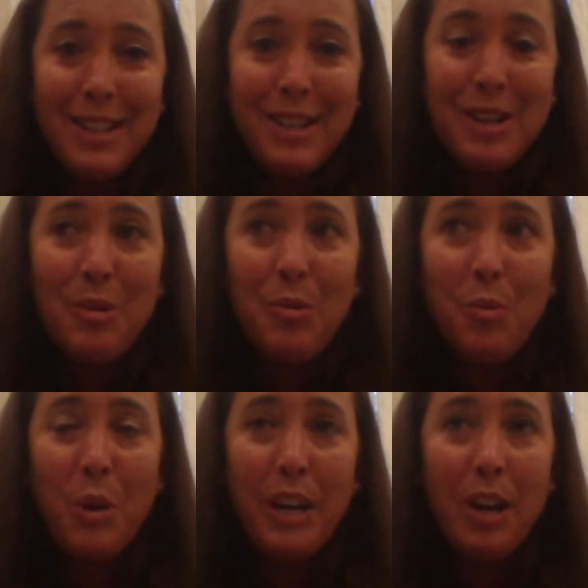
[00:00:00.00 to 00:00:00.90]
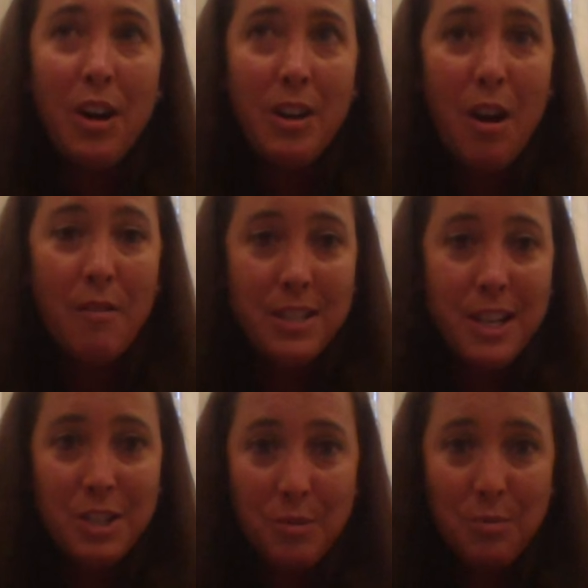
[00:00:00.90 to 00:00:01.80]
you know, we are in
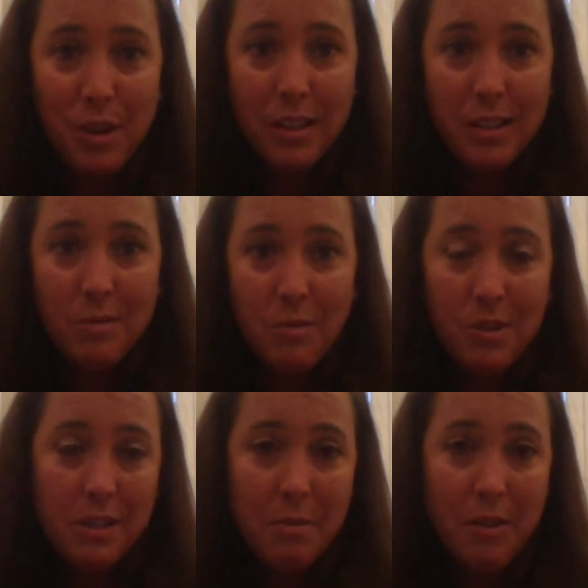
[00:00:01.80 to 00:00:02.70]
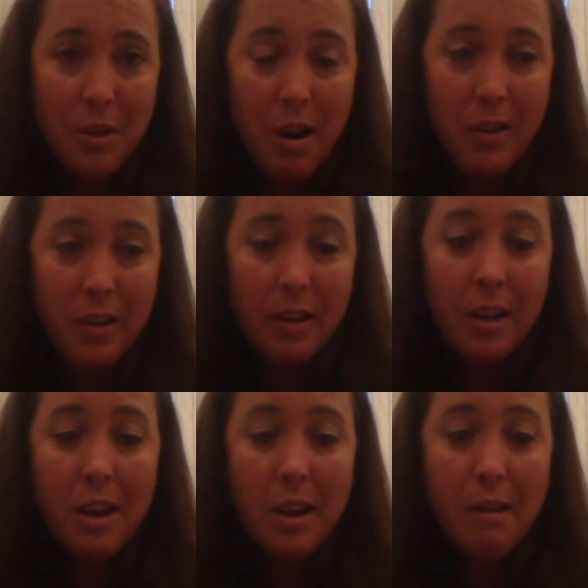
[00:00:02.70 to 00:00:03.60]
conversation with some of your other
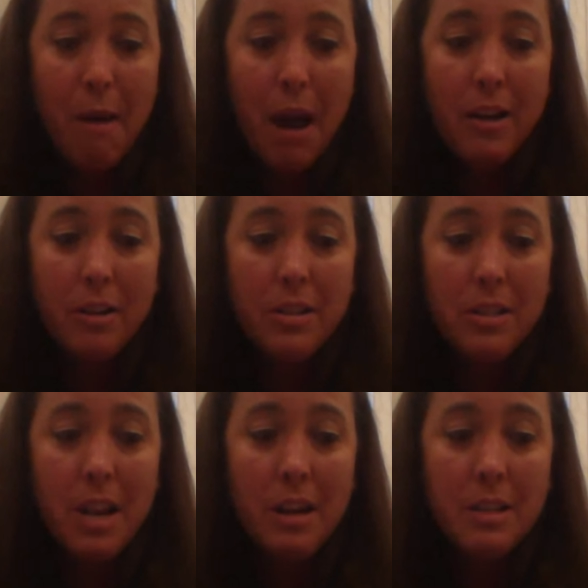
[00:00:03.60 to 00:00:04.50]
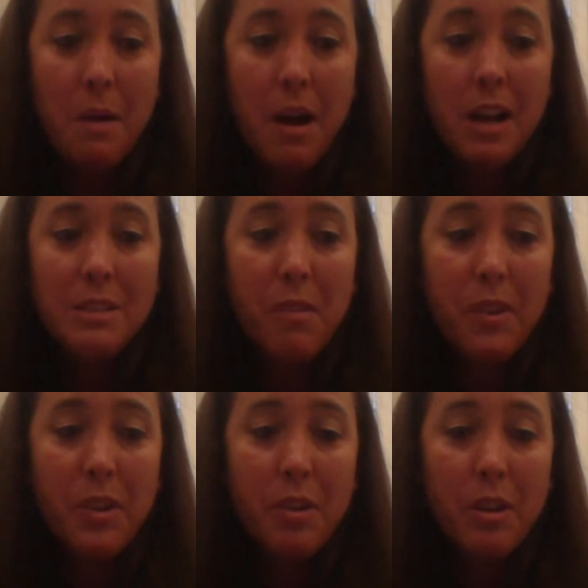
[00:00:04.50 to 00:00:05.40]
competitors, and it's possible
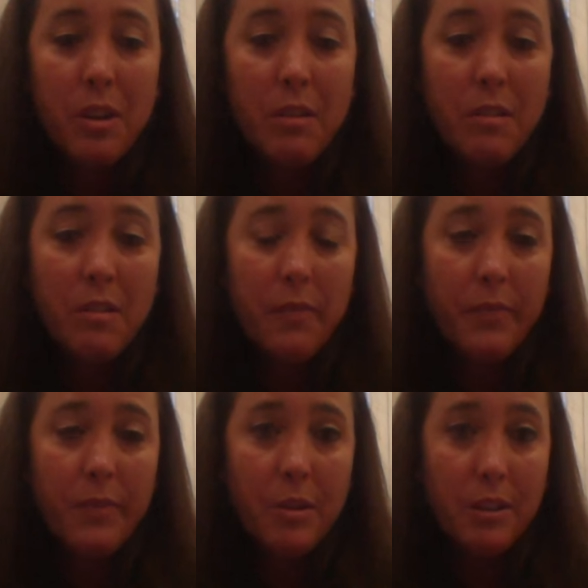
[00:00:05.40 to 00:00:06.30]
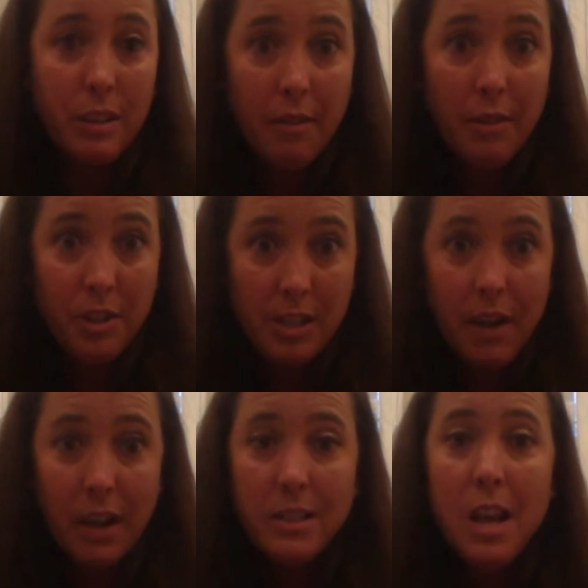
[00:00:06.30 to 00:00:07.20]
that you could leverage that
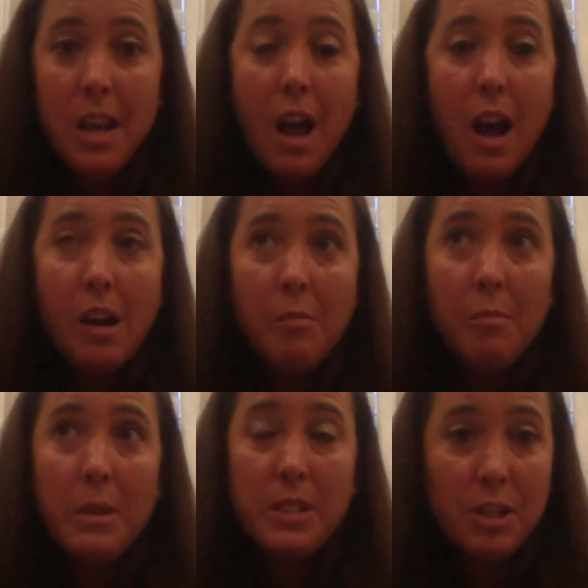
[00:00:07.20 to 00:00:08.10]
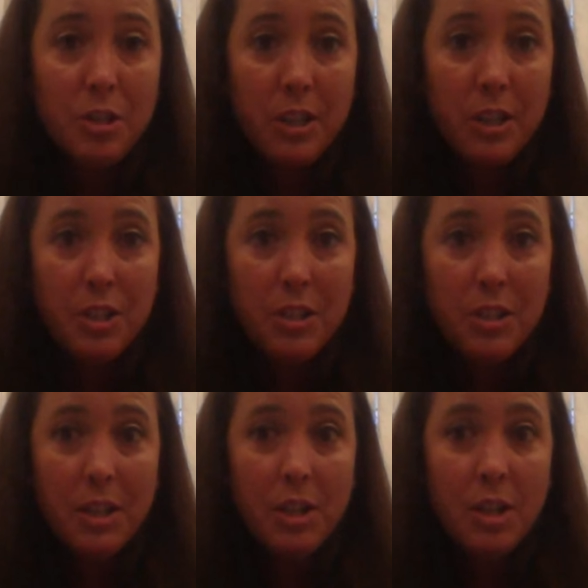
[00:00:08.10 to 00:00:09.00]
funds. Potential issues
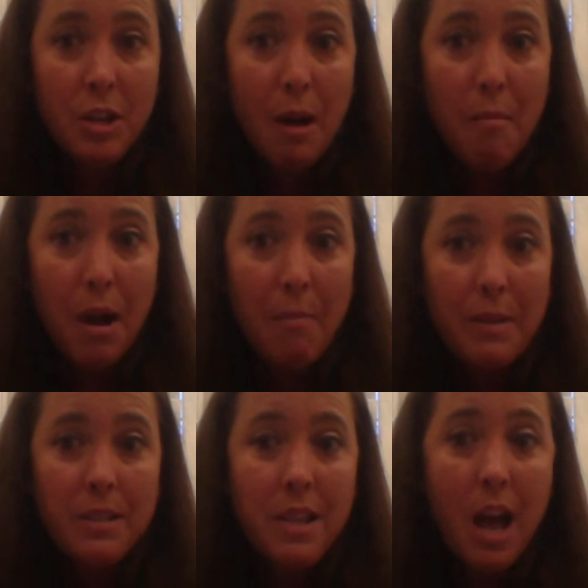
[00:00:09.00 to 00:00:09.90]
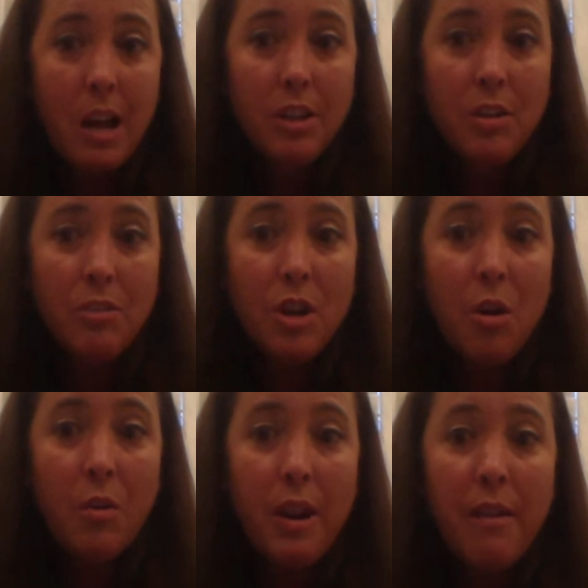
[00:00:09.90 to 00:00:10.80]
that could come up is that you
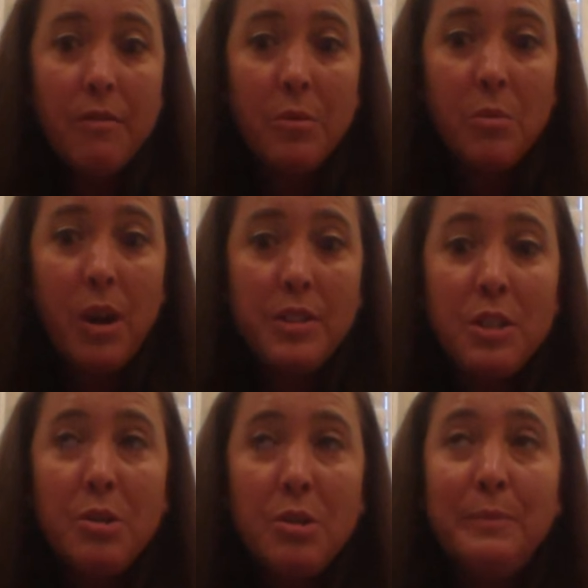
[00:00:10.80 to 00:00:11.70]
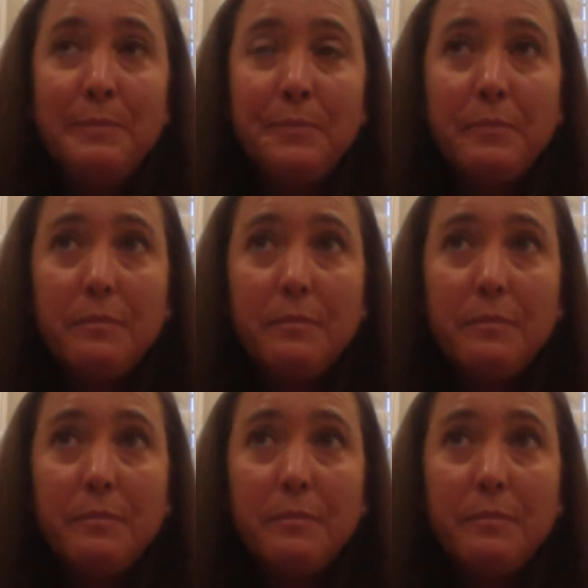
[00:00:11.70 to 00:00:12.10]
don't ever want to